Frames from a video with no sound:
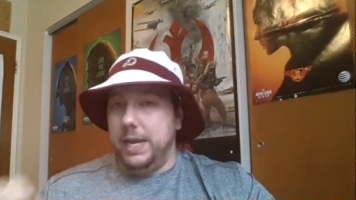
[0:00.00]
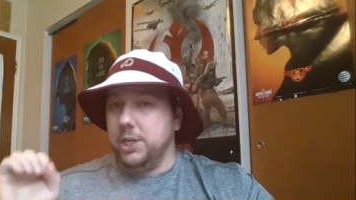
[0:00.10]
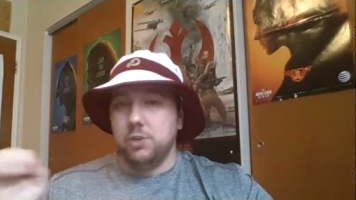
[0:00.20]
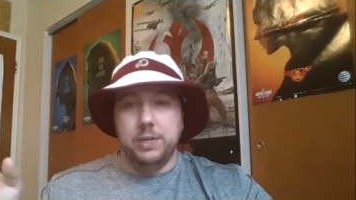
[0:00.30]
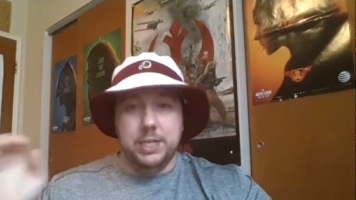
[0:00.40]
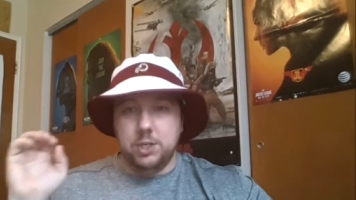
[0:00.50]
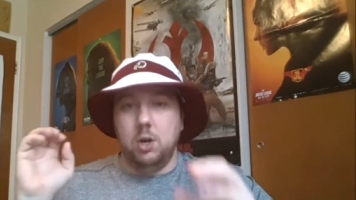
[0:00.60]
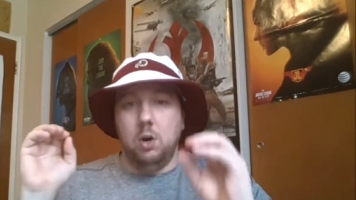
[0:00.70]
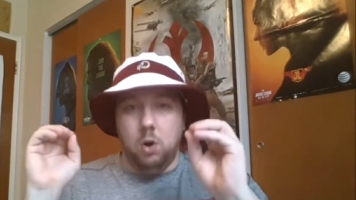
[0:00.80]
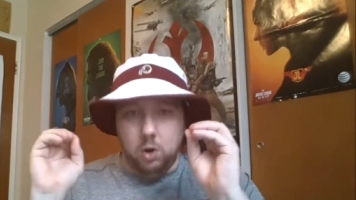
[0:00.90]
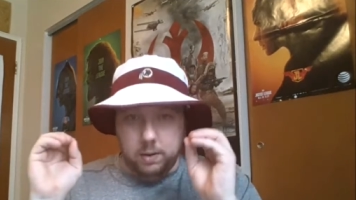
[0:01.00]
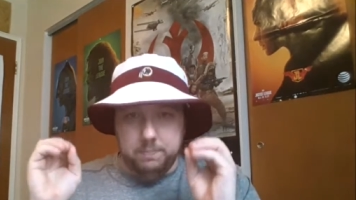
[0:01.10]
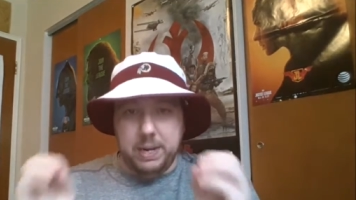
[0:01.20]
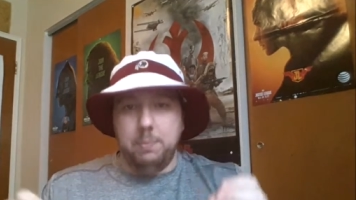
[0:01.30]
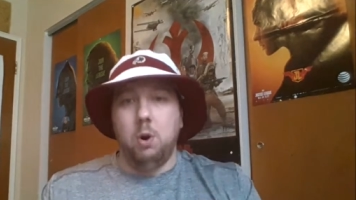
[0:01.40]
Injuries are
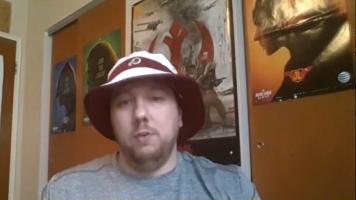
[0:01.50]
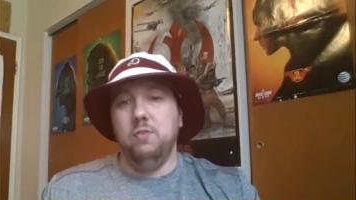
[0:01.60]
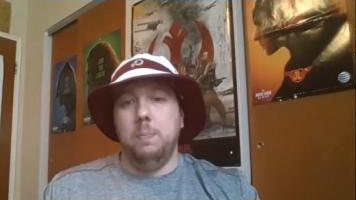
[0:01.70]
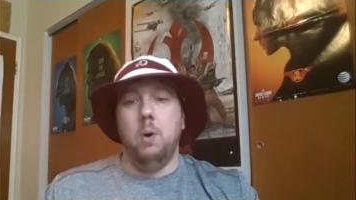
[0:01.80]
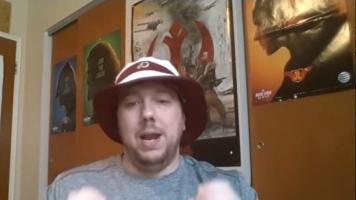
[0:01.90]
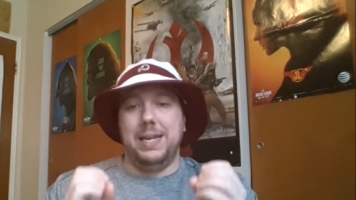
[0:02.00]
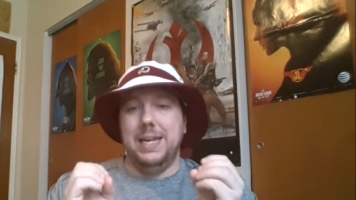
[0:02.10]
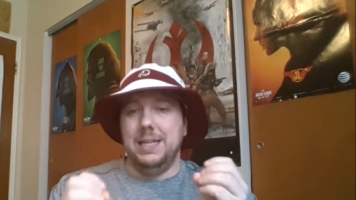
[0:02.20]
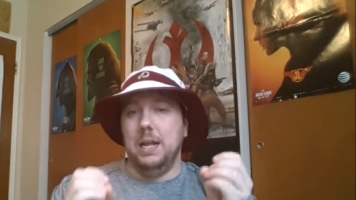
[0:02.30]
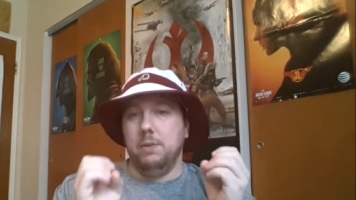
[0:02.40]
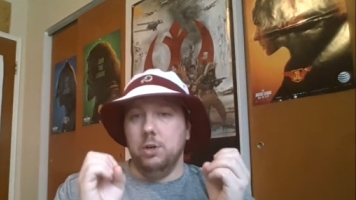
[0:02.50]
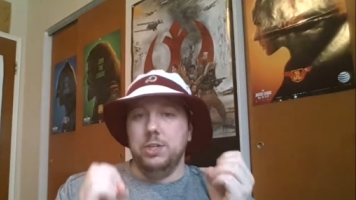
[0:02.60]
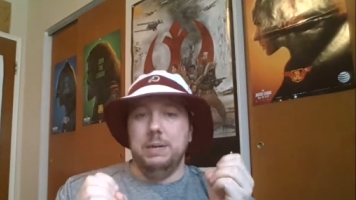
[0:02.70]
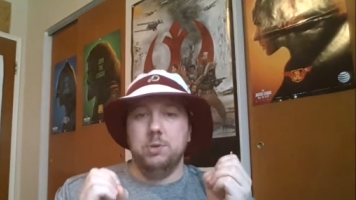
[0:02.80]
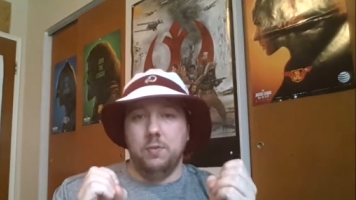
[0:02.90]
a big part of football, and I get that
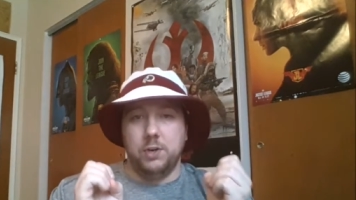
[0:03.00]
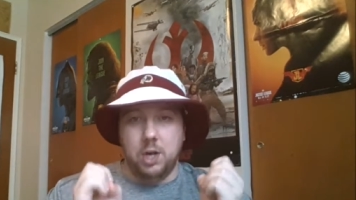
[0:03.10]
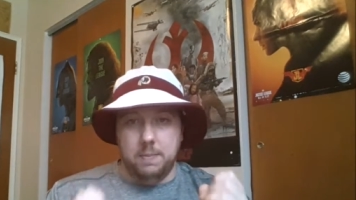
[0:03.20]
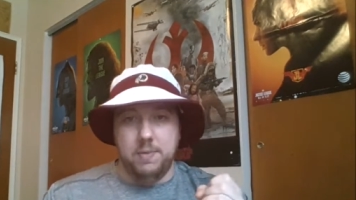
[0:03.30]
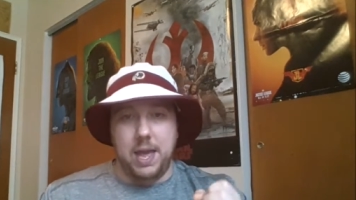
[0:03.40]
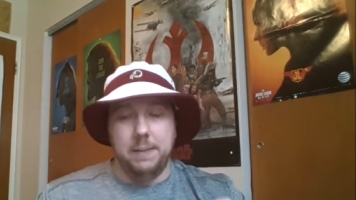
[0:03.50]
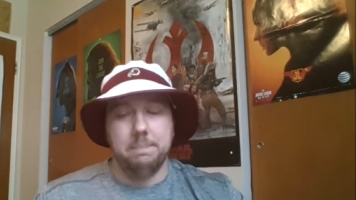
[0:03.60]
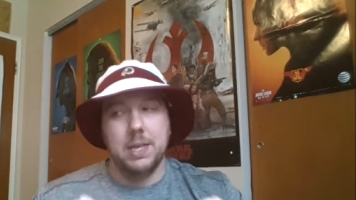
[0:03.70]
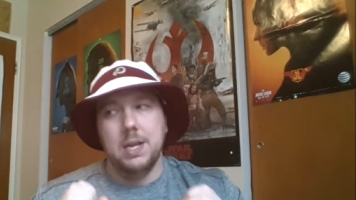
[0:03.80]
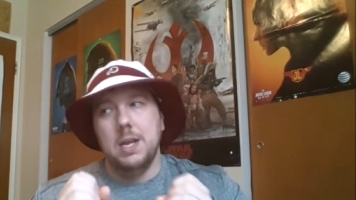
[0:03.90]
good teams overcome that.